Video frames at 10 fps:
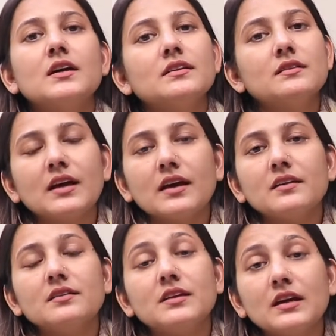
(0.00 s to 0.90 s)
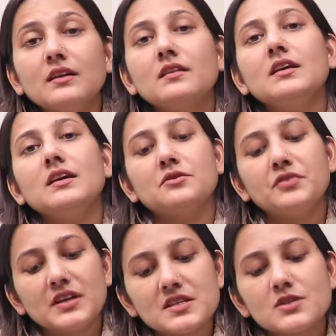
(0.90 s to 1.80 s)
then the
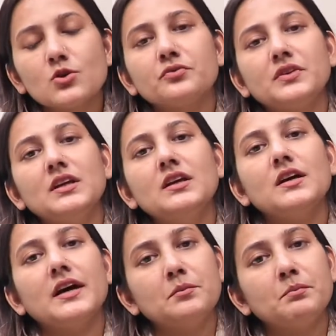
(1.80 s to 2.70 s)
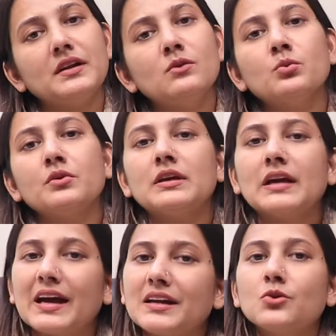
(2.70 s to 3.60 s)
efficacy of the I pill
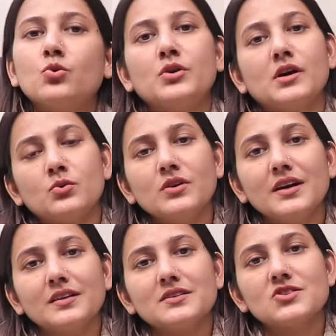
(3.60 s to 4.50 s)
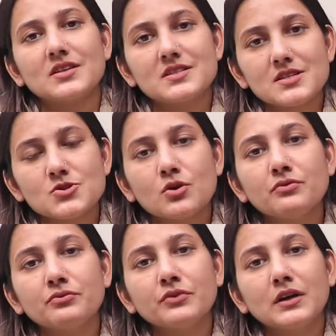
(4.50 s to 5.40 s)
can go down and the chances
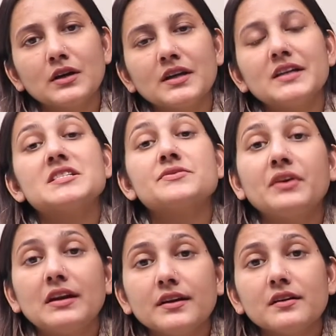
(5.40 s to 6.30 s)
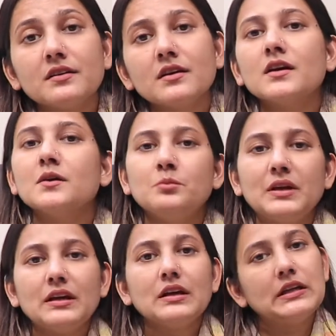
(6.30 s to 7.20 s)
of its failure
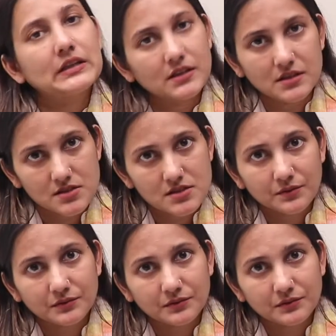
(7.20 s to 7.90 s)
may increase.